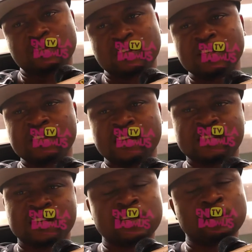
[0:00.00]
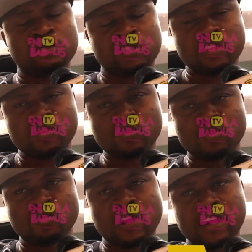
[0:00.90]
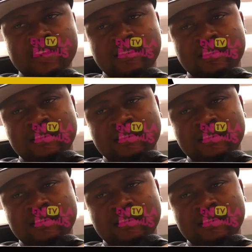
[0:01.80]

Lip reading: say yes and I would say no. Why?